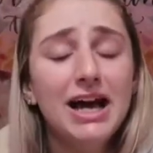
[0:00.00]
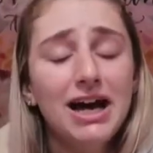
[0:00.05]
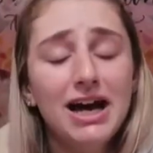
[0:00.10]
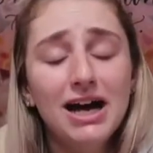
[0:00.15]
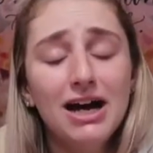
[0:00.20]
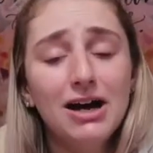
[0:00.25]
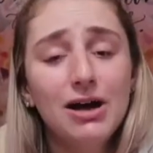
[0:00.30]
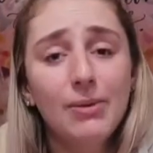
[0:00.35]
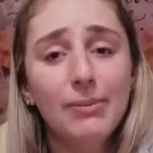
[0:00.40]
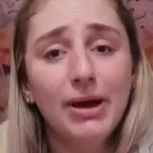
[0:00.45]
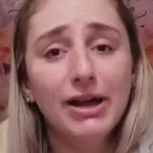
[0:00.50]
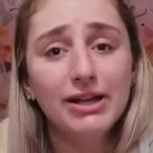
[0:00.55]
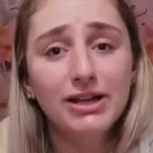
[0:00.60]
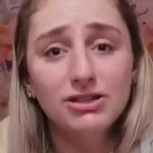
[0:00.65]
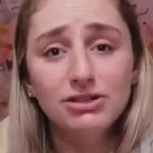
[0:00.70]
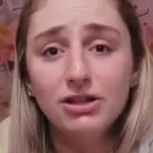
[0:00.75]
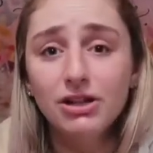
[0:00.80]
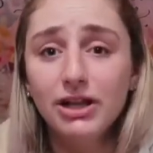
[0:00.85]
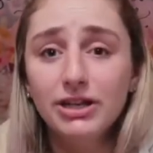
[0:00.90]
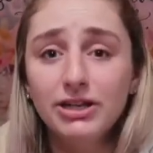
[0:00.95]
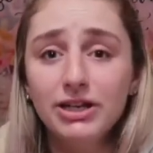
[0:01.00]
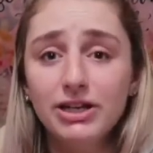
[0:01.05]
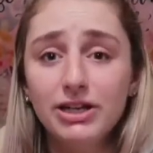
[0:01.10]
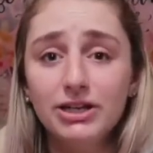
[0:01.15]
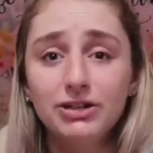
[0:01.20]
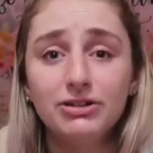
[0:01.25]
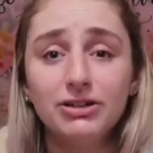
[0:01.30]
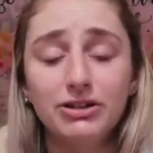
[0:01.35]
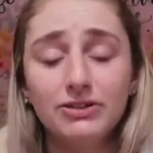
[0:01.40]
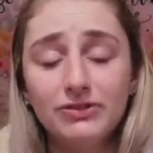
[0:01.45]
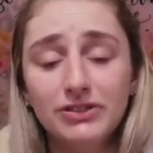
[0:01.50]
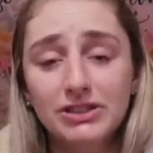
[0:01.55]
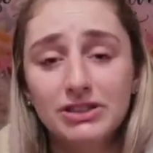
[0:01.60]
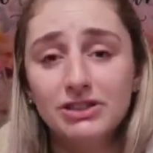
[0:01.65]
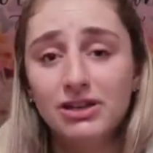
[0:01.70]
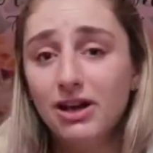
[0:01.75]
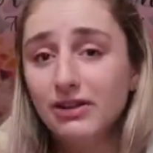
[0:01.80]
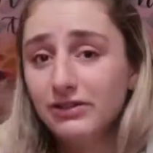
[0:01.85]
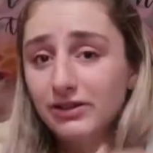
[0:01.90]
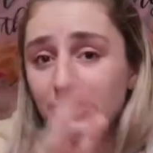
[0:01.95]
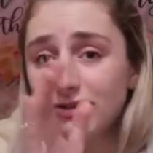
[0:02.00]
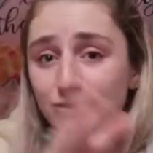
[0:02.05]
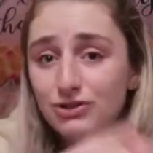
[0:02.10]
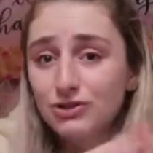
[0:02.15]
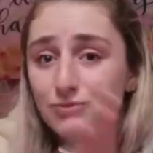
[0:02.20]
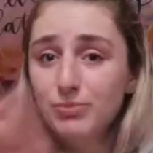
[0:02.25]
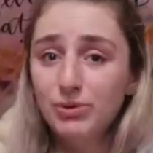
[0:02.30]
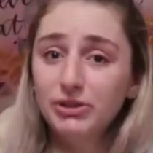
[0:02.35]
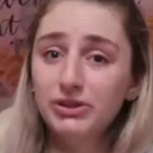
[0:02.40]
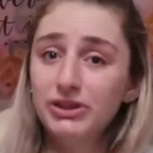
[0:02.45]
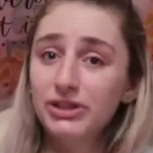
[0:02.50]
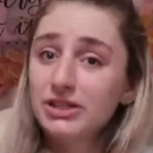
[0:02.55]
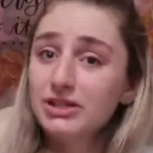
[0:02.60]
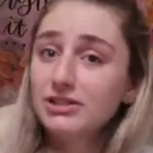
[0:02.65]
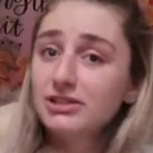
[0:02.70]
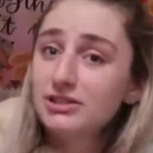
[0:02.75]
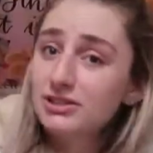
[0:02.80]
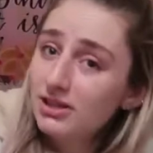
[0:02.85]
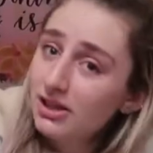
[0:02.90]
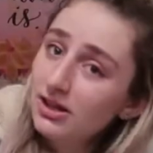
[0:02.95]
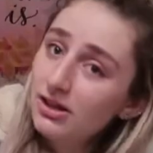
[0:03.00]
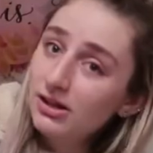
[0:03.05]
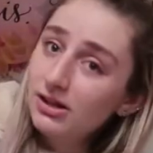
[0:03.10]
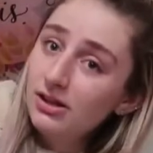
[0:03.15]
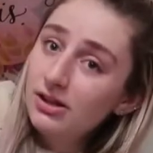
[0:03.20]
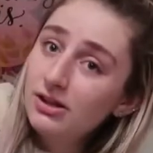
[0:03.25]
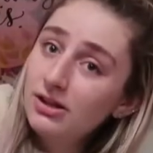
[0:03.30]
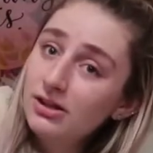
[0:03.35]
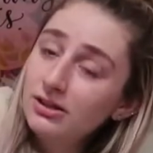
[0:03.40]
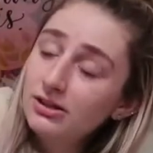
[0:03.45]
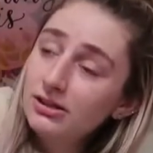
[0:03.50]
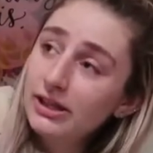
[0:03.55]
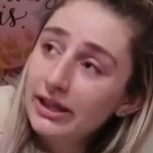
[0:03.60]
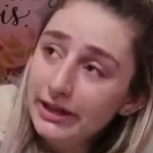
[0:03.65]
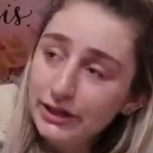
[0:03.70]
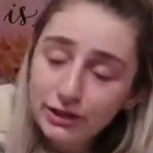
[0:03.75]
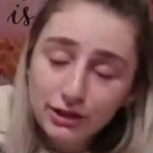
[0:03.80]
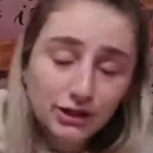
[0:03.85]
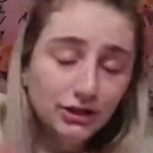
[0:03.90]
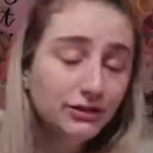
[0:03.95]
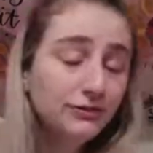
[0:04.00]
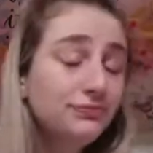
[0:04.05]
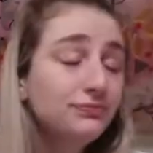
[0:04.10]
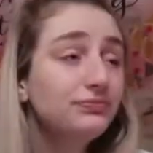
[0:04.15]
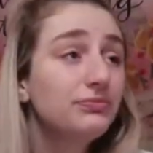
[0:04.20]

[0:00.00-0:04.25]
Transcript: I guess I'll end it here, and if it's not, then I'll just put this later.